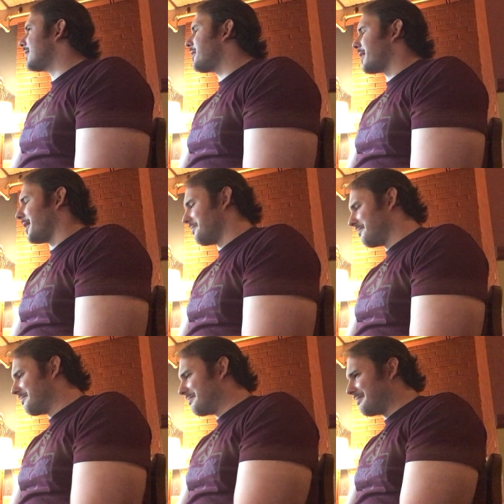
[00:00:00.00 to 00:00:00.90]
Okay.
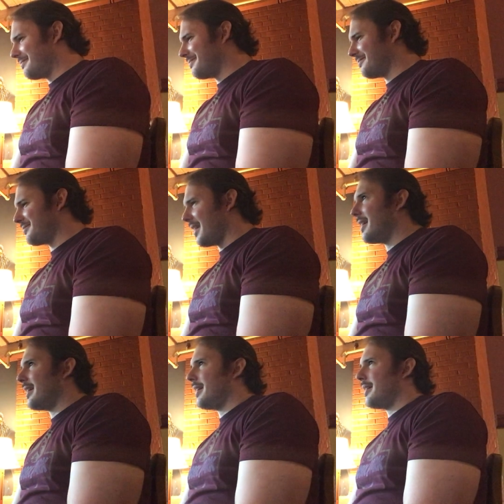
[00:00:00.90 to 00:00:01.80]

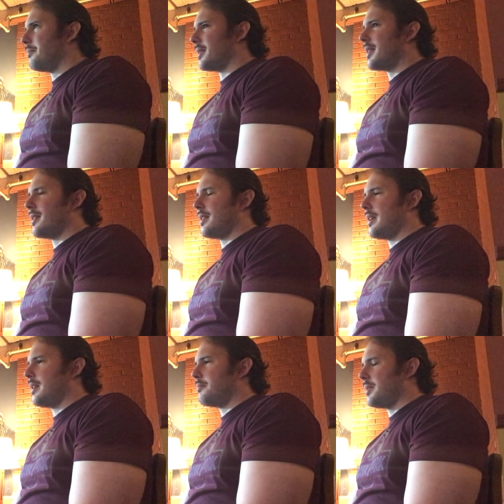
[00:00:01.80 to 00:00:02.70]
But then
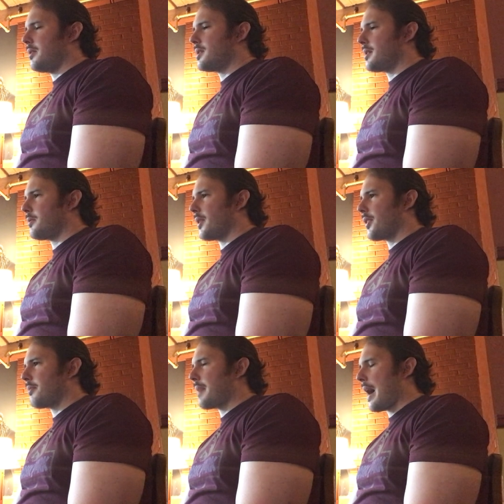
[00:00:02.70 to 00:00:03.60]
he imbues it
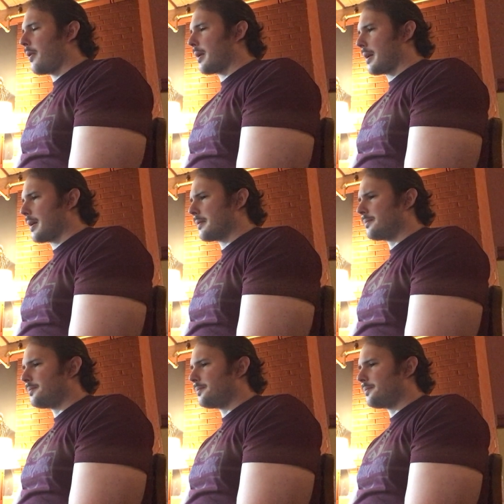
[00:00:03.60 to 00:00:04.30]
with power